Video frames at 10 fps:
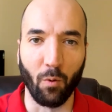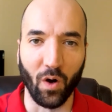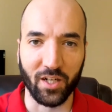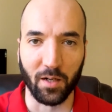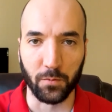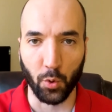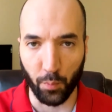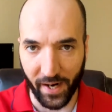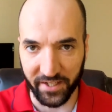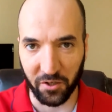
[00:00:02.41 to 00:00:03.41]
and welcome to
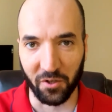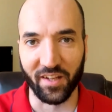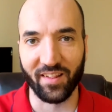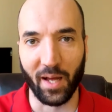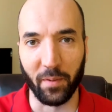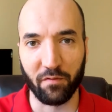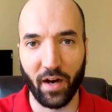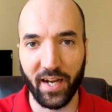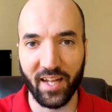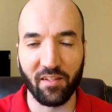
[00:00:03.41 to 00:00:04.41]
Practical Islamic
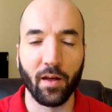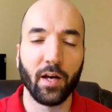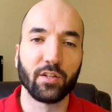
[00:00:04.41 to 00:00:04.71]
Finance.